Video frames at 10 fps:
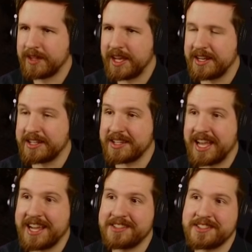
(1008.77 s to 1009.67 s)
An ex-
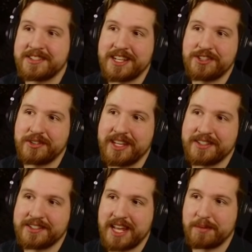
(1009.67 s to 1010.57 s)
existentially
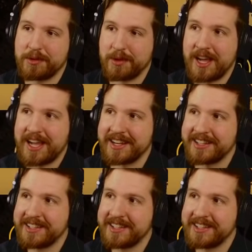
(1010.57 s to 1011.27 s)
unstable rock.